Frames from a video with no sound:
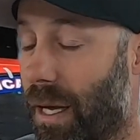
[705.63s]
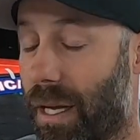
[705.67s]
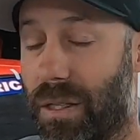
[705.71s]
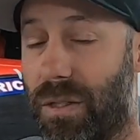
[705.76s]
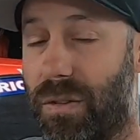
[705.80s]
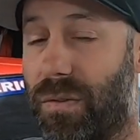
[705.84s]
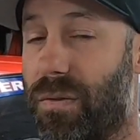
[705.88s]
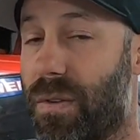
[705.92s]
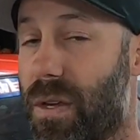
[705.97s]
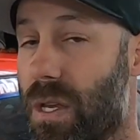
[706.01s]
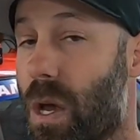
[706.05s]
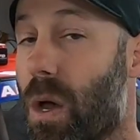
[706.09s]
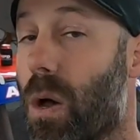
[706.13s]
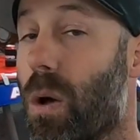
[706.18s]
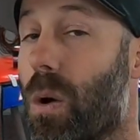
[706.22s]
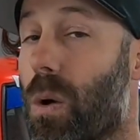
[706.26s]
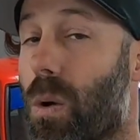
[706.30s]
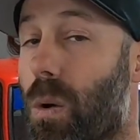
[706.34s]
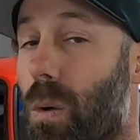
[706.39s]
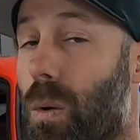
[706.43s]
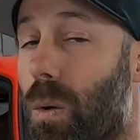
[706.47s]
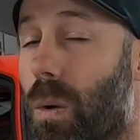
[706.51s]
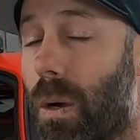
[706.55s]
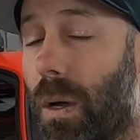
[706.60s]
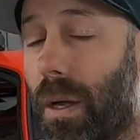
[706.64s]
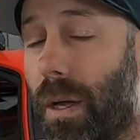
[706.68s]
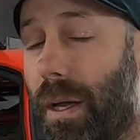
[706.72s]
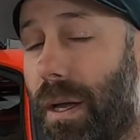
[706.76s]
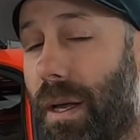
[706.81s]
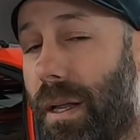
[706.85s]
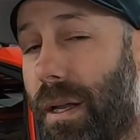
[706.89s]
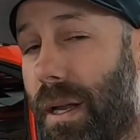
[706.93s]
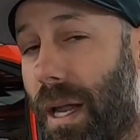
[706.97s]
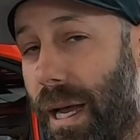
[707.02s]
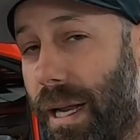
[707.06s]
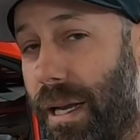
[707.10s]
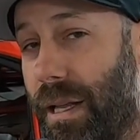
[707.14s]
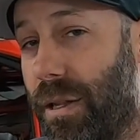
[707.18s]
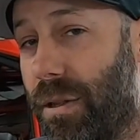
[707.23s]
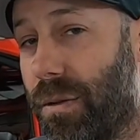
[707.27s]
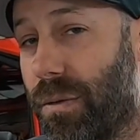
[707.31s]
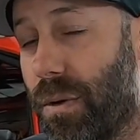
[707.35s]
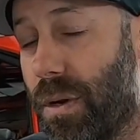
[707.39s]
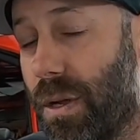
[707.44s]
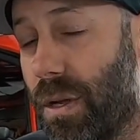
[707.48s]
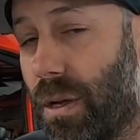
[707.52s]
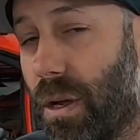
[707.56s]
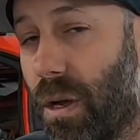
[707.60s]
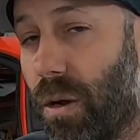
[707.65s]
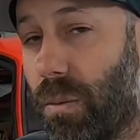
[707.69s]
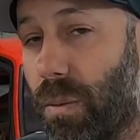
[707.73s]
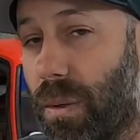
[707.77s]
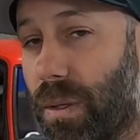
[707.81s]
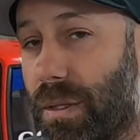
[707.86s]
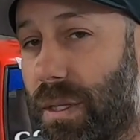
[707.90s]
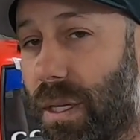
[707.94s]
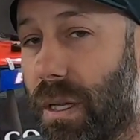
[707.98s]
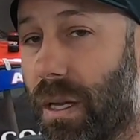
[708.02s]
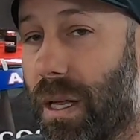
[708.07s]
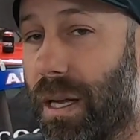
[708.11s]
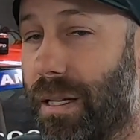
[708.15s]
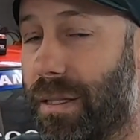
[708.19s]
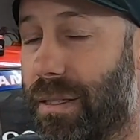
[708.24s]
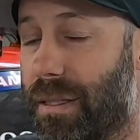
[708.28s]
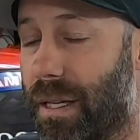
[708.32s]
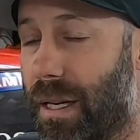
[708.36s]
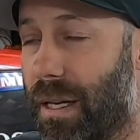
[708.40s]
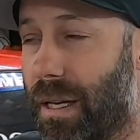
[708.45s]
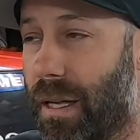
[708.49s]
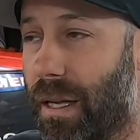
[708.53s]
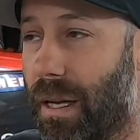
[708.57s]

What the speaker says: SVO 93 Cobra taillights.